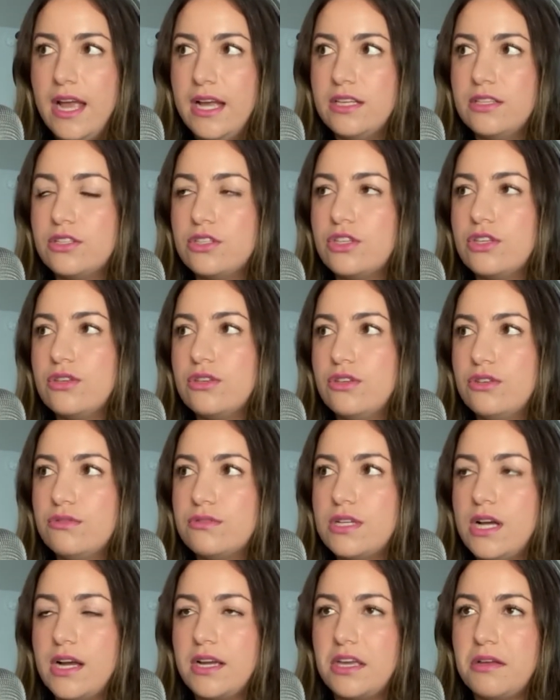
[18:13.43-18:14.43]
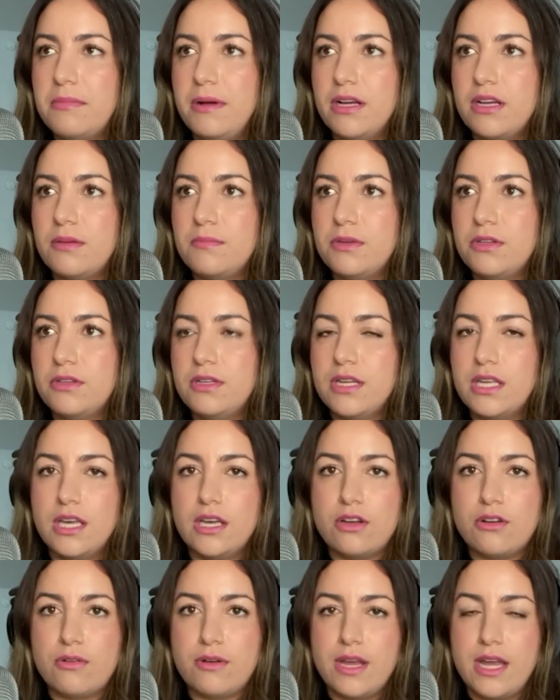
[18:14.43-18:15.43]
and you talking about community
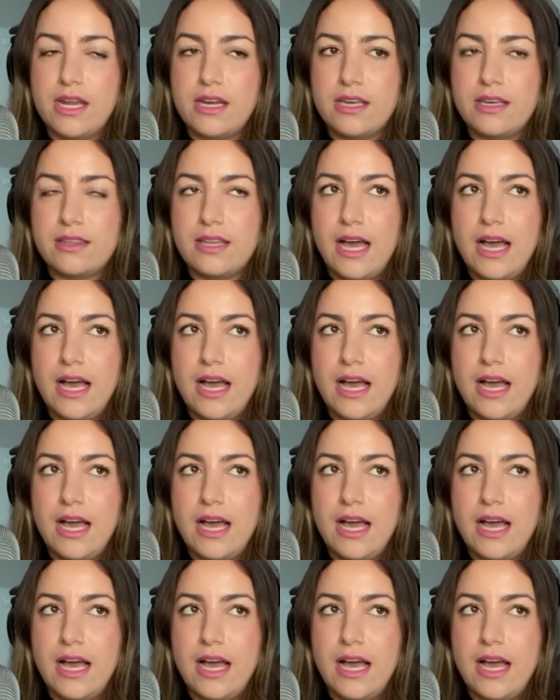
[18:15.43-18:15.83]
and creating